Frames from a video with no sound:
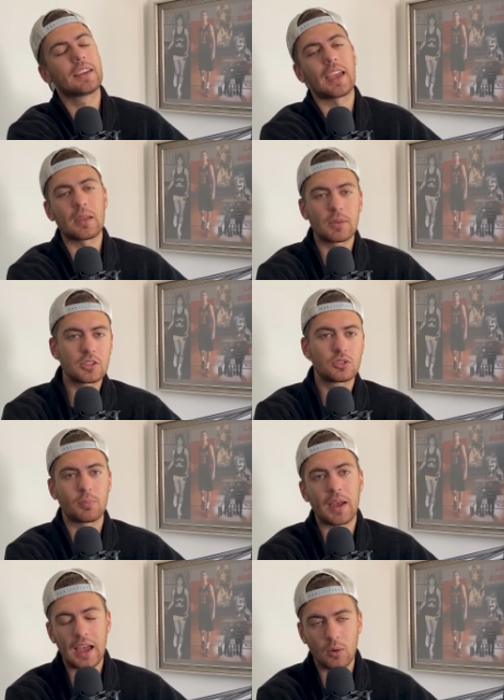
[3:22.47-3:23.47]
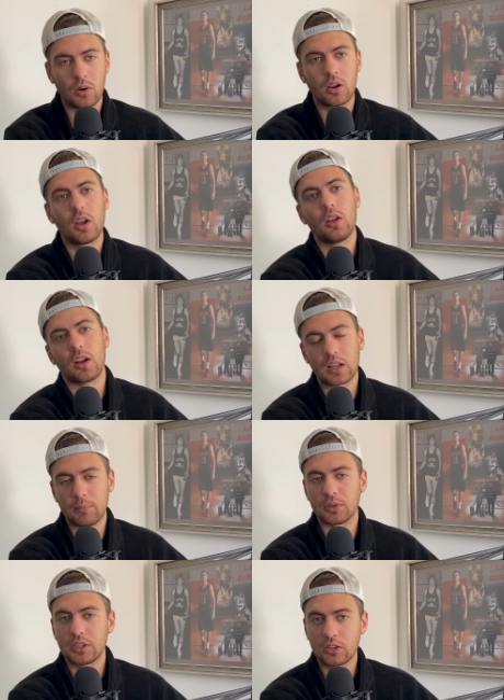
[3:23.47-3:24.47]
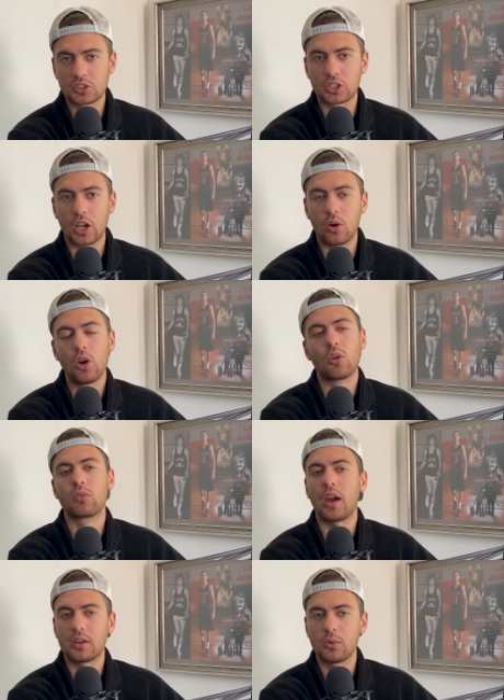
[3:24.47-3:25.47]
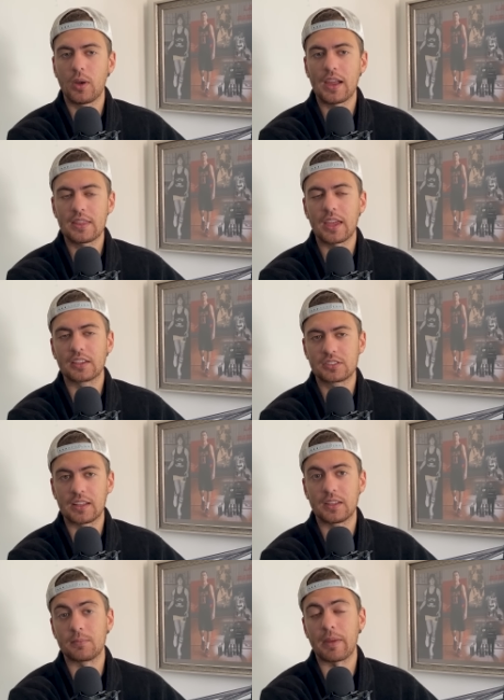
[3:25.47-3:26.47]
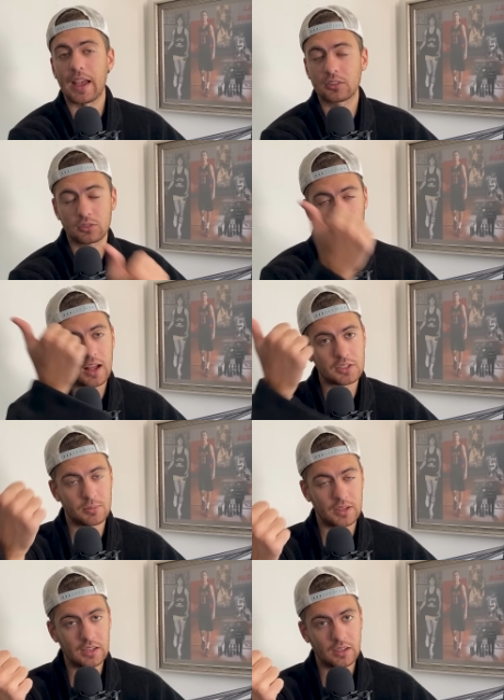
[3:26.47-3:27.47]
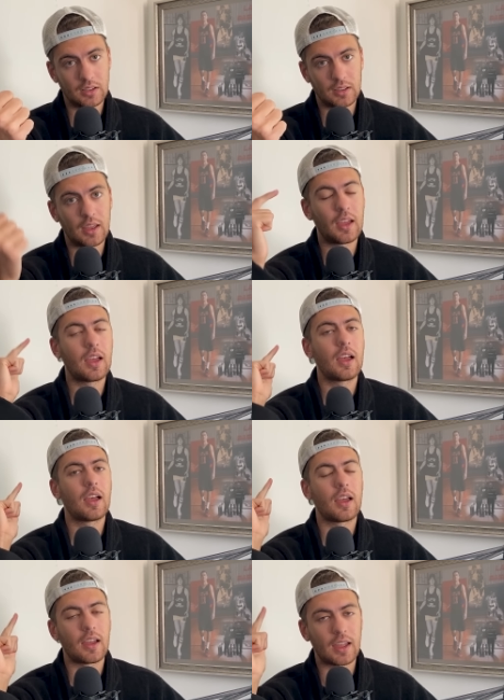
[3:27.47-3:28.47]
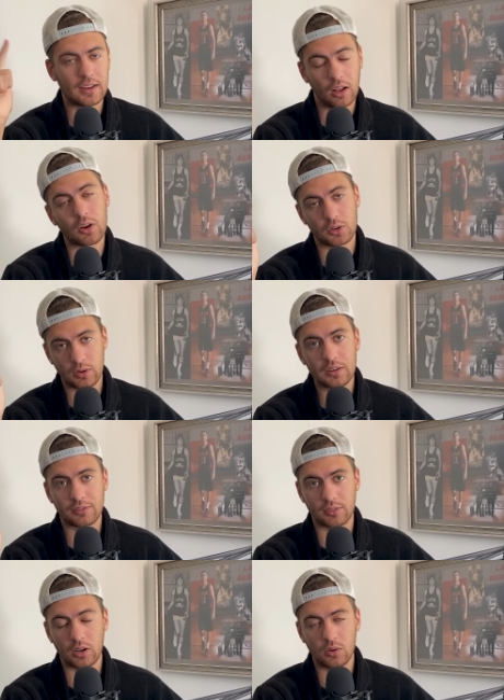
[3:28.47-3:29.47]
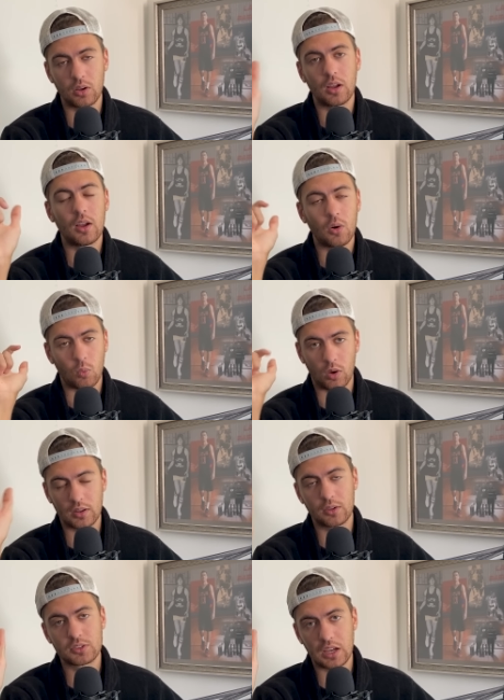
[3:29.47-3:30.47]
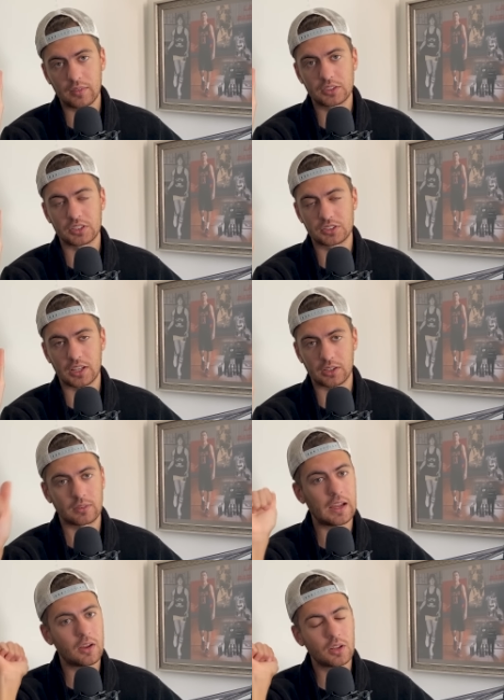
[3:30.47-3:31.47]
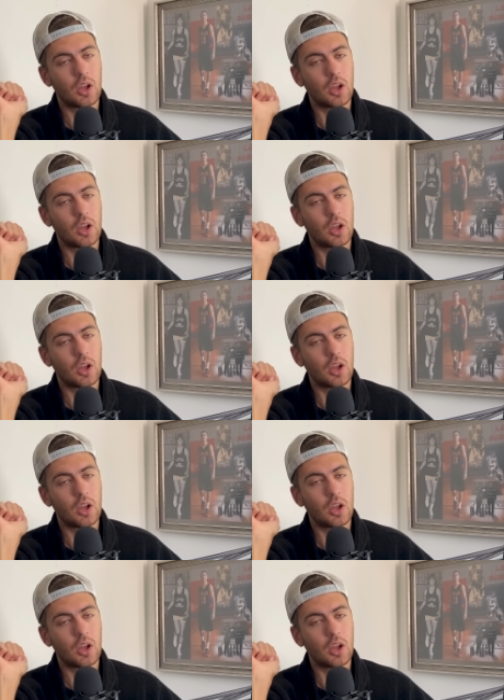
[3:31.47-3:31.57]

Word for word: came into power a couple years ago, right away they extended Maxx Crosby and Hunter Renfrow. One of those obviously stuck around,